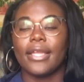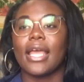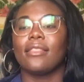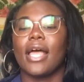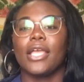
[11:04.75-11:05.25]
and
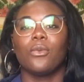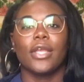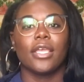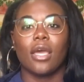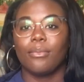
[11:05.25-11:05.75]
I like
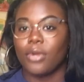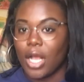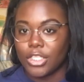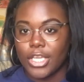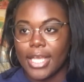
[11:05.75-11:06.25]
working on
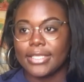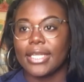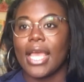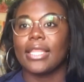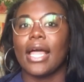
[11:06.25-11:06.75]
projects,
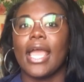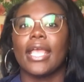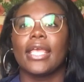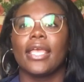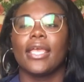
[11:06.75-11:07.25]
and I like